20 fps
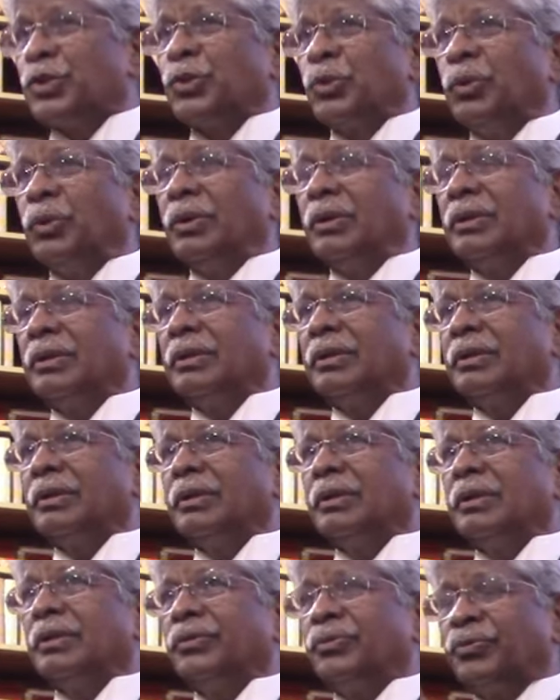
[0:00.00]
These
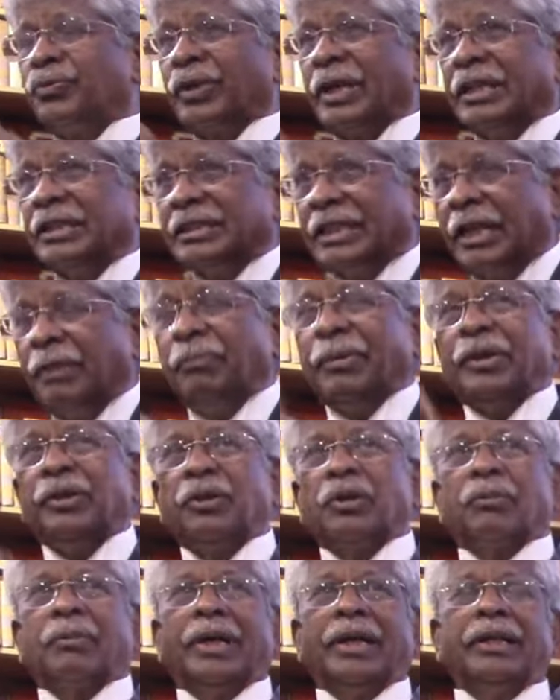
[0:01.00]
two,
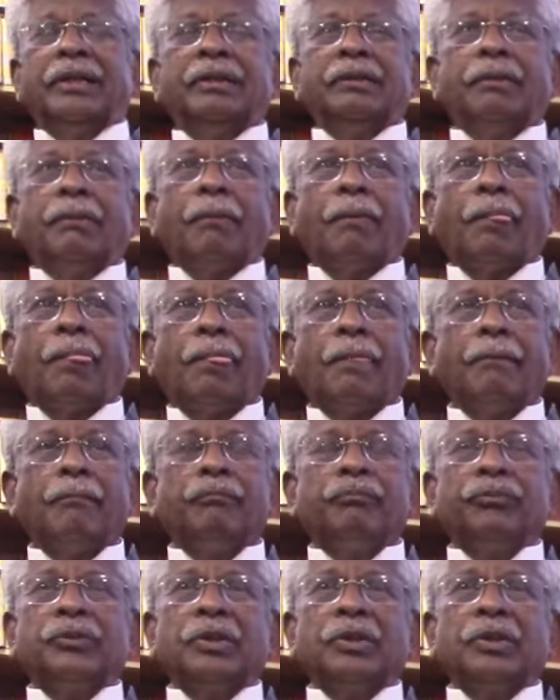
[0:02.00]
friends, keep it in your mind,